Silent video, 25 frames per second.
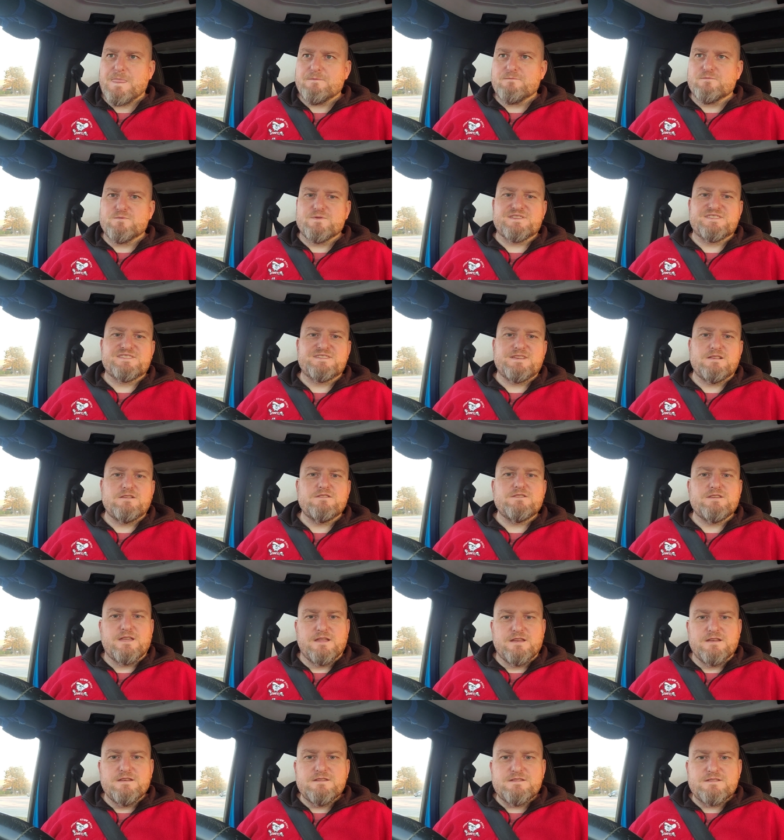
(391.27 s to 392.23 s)

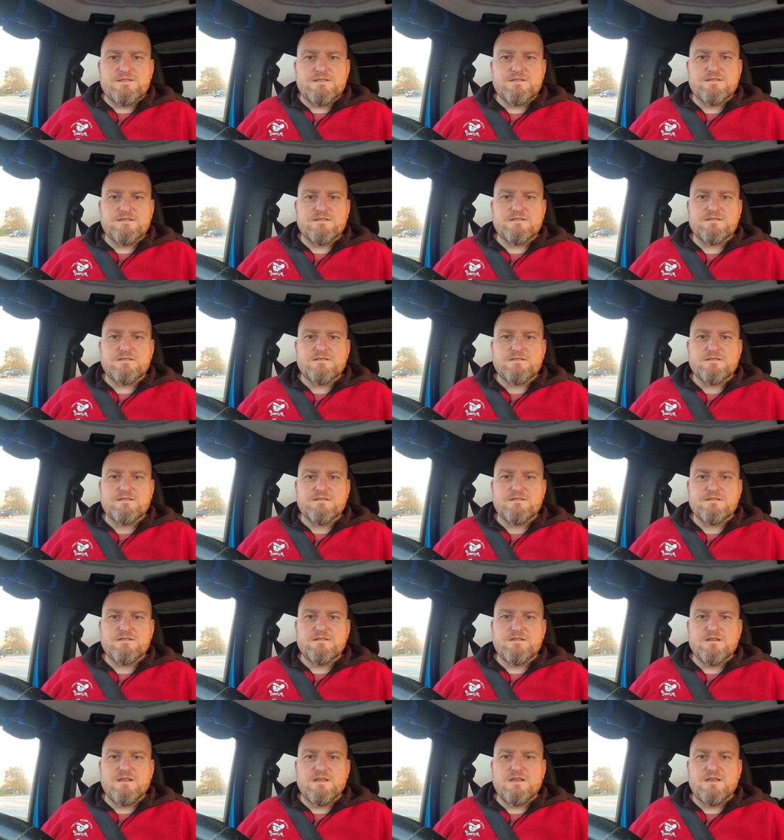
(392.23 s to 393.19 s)
resilient,
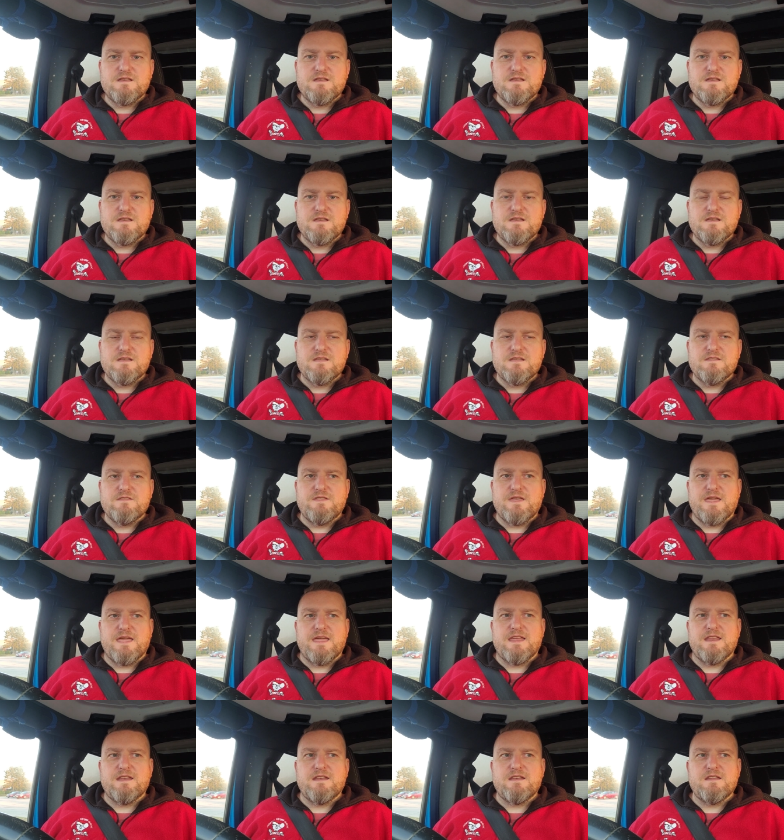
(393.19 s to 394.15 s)

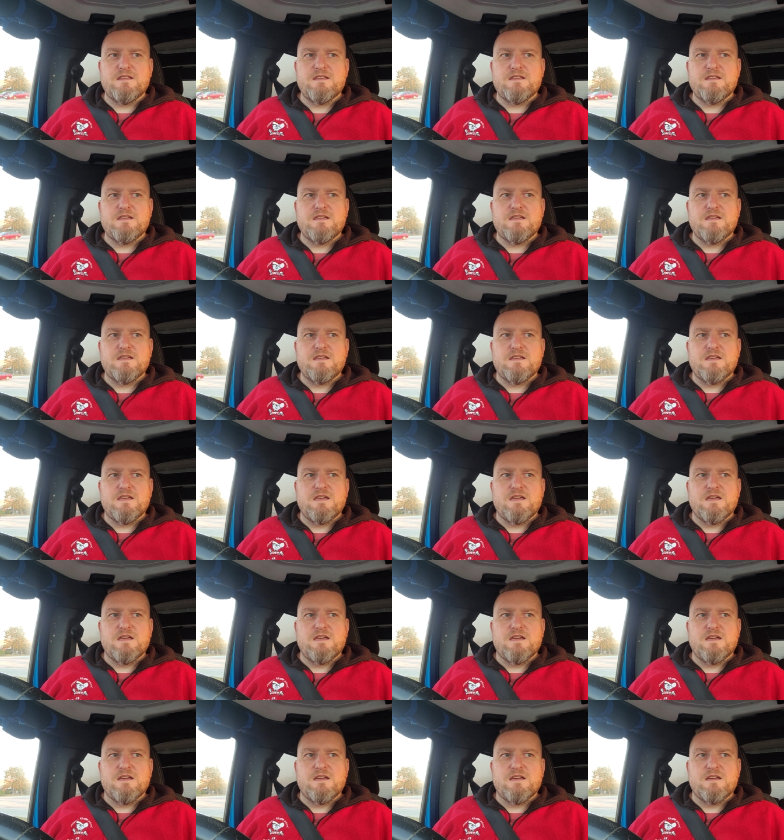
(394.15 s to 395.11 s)
then
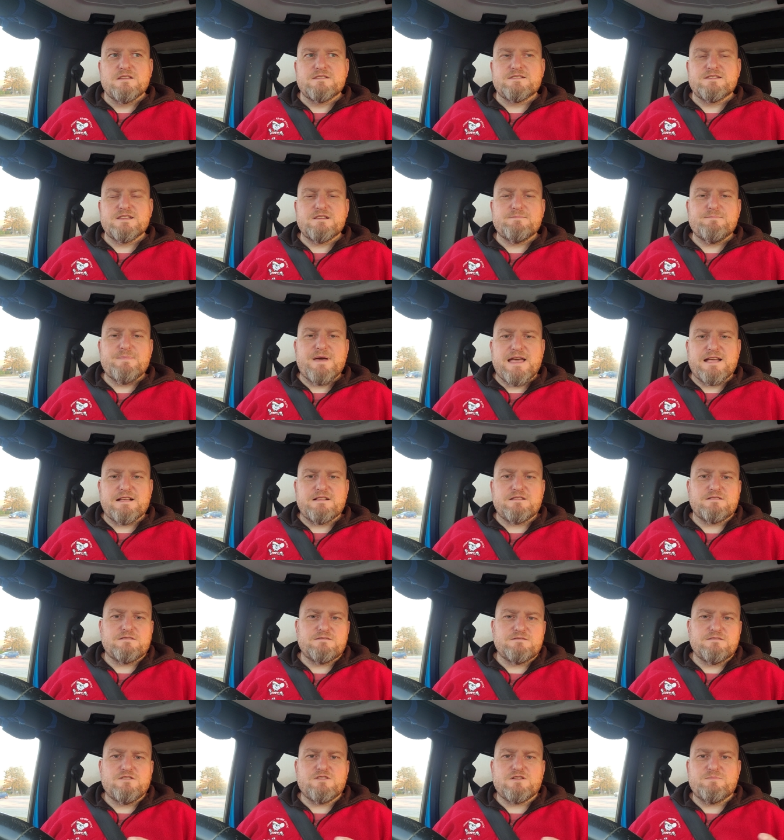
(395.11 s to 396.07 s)
take a back
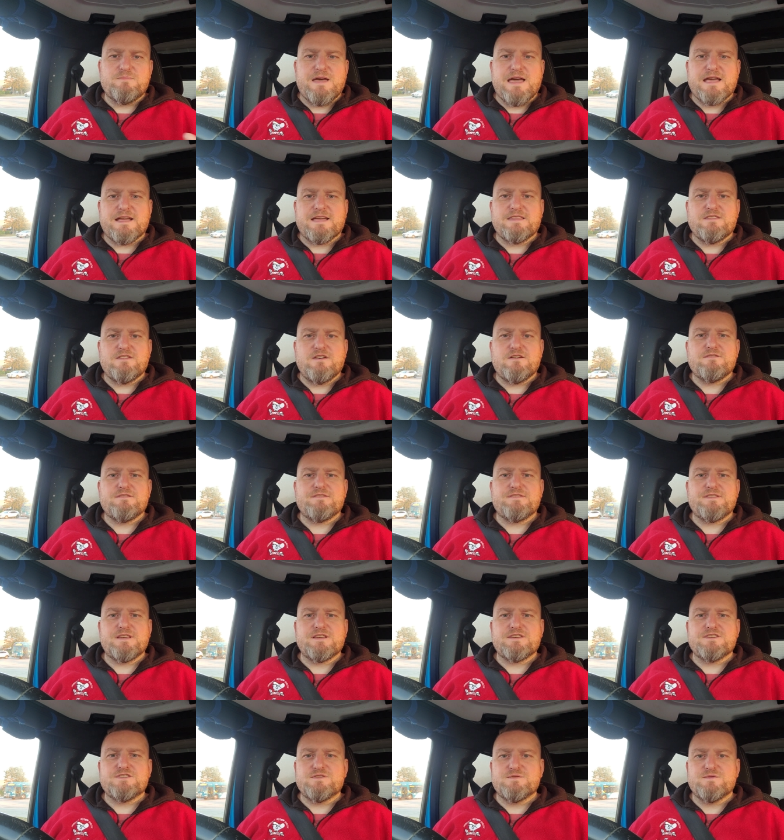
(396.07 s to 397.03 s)
look back at all the
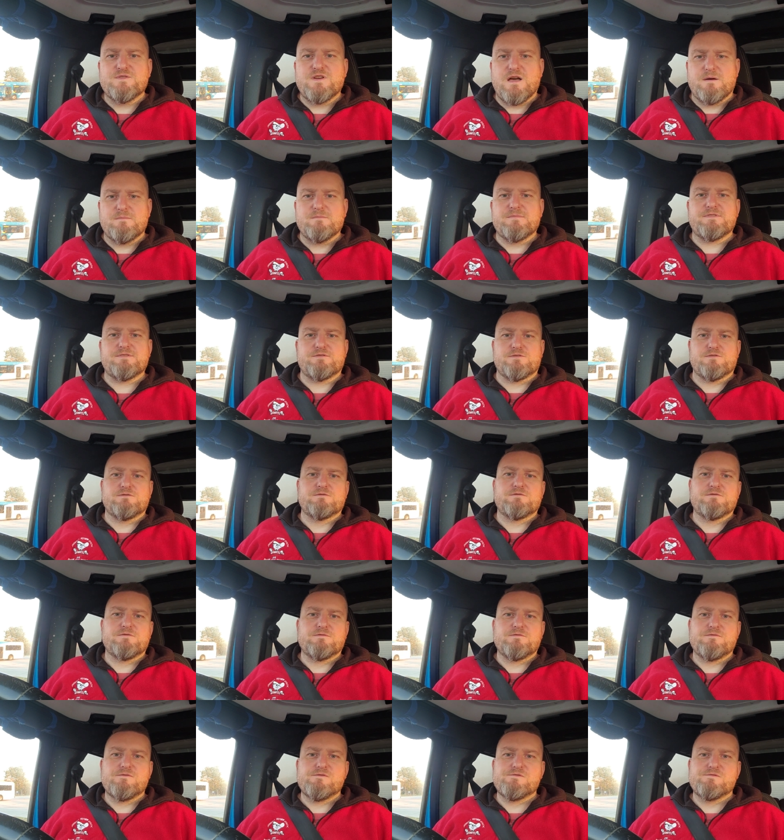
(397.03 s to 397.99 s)
things you've come through
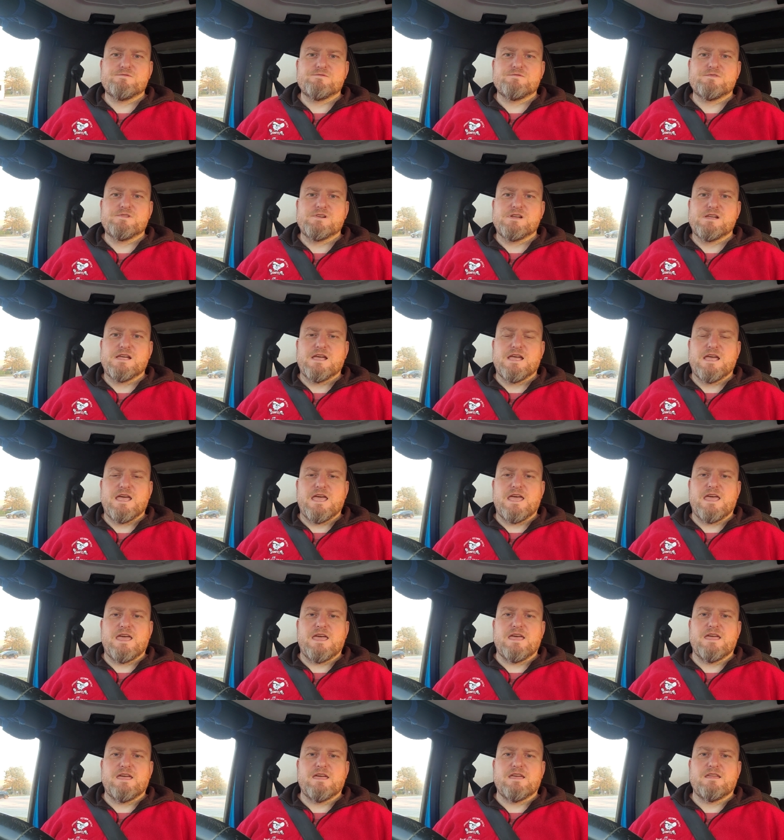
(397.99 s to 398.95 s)

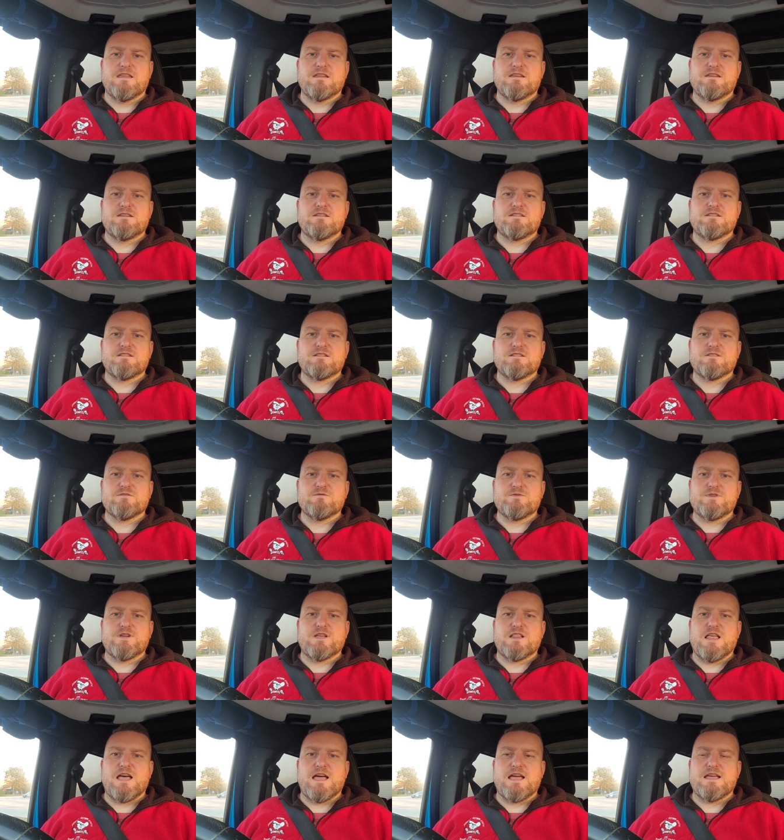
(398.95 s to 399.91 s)
and
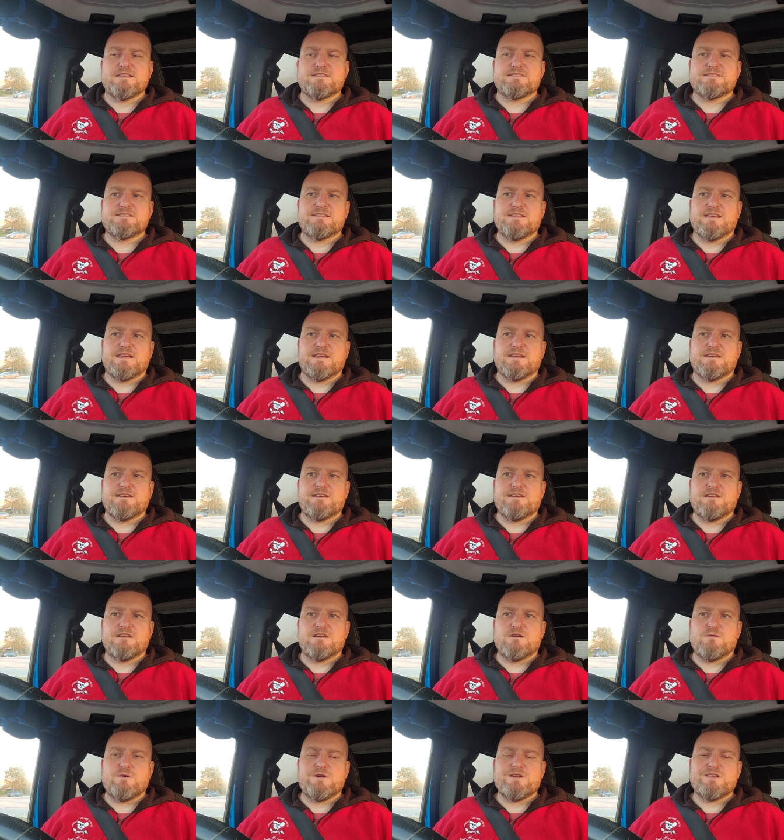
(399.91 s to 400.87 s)
realize that
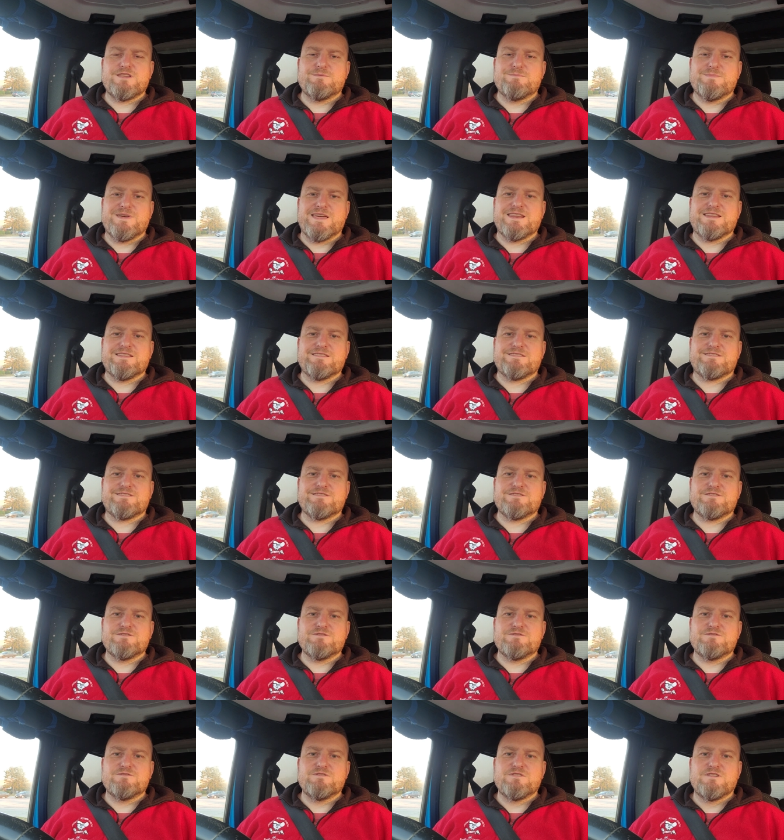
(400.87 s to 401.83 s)
you know what you made it
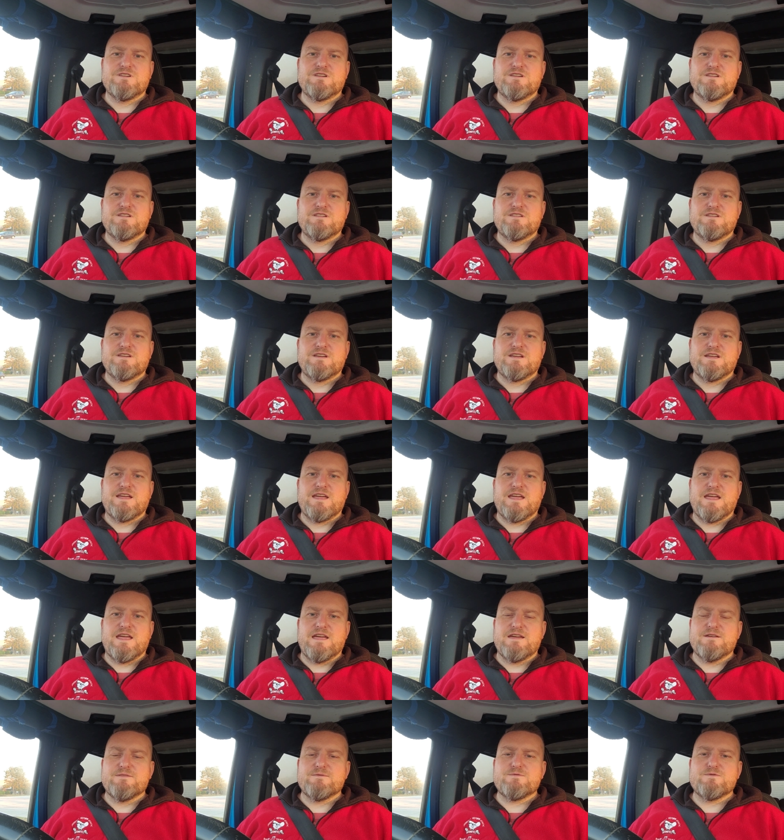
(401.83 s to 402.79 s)
through
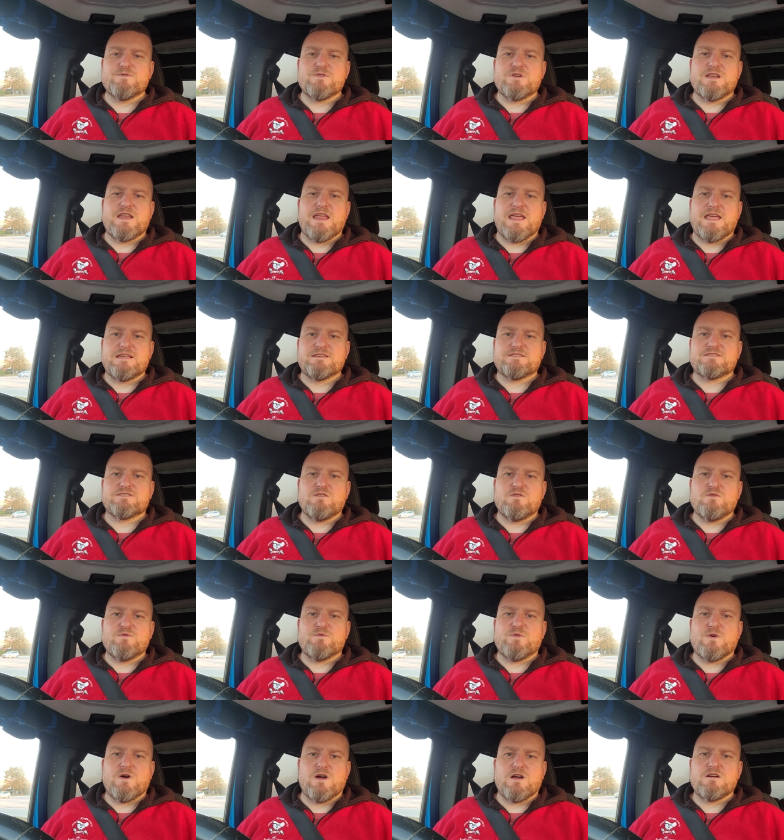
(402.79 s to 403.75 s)
every day
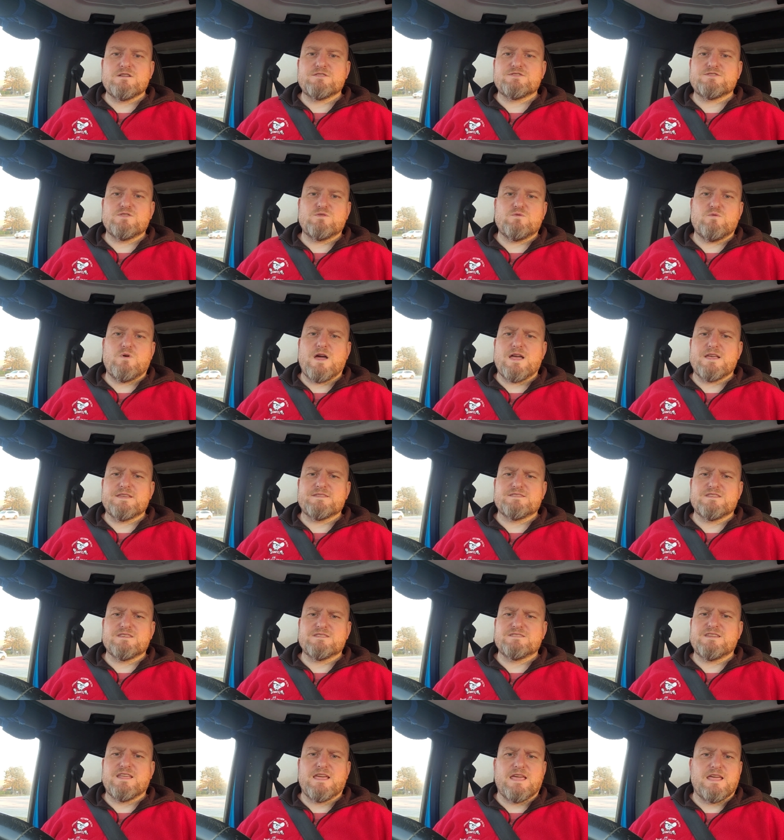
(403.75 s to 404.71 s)
so far, so why is
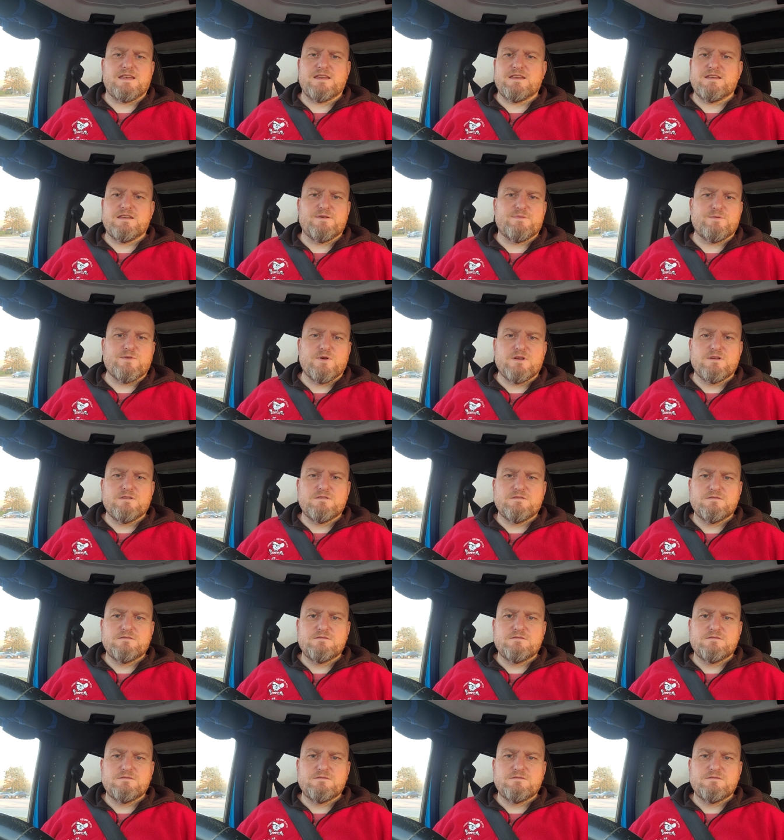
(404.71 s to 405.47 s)
this day any different?